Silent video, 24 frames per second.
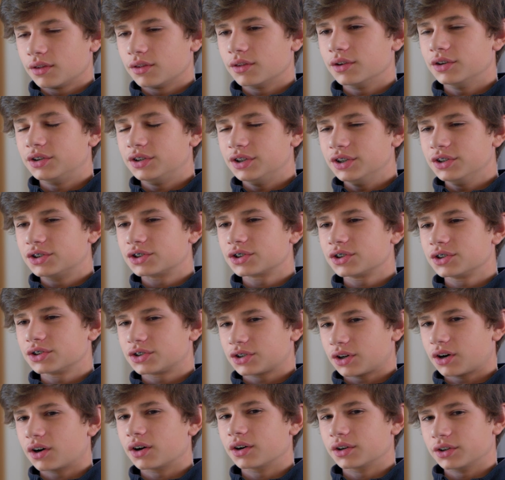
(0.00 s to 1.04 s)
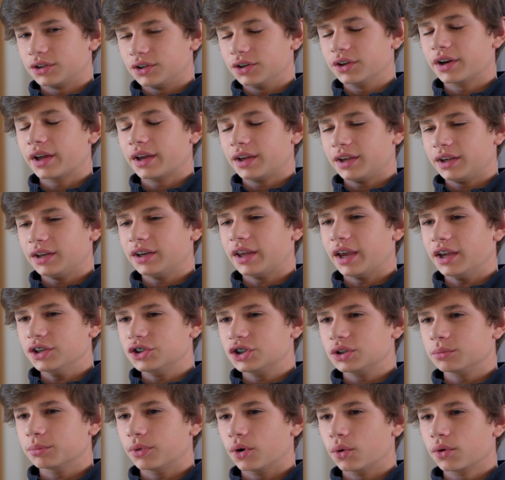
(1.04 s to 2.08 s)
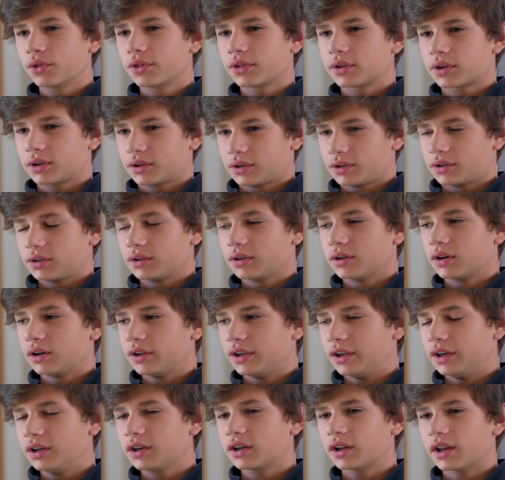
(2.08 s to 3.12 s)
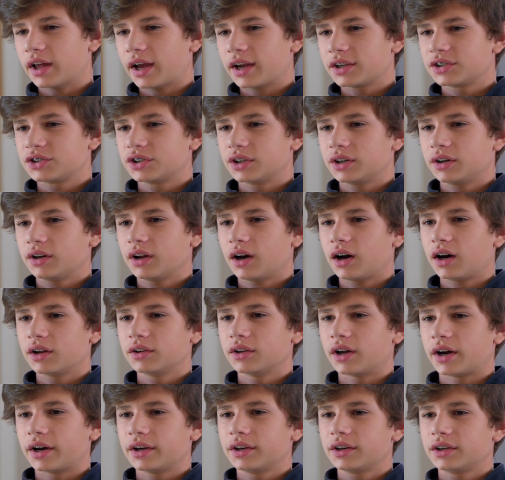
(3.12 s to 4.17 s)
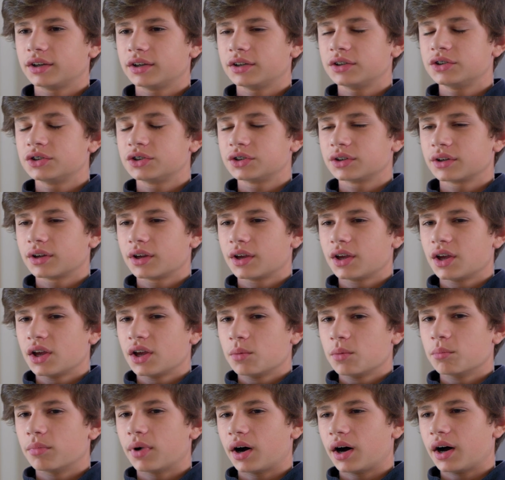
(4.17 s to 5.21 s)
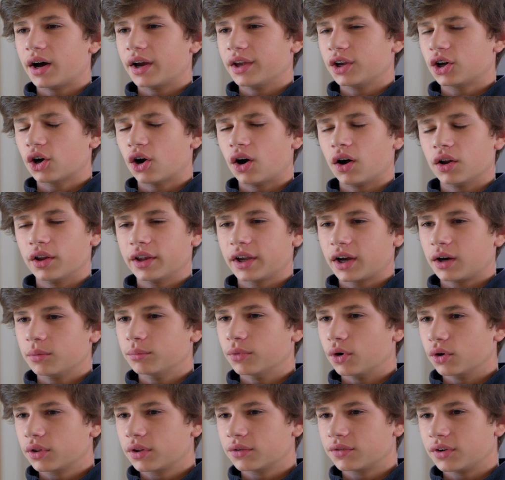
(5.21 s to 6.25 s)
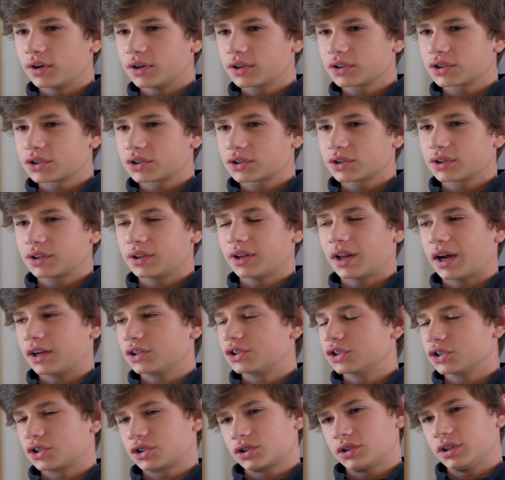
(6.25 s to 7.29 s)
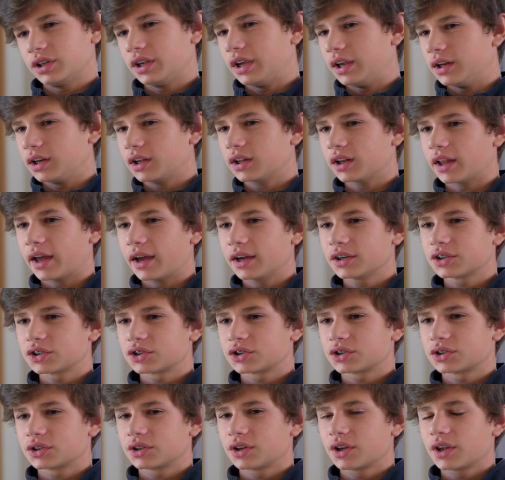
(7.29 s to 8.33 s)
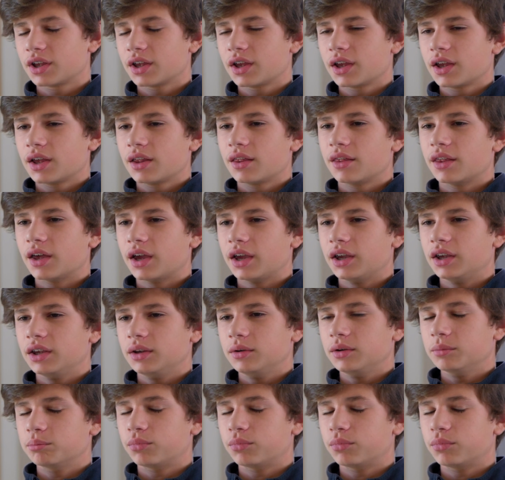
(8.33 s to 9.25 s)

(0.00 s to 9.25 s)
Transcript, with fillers: The teachers are good at engaging both in class and online kids by calling on both of us, not just in class. They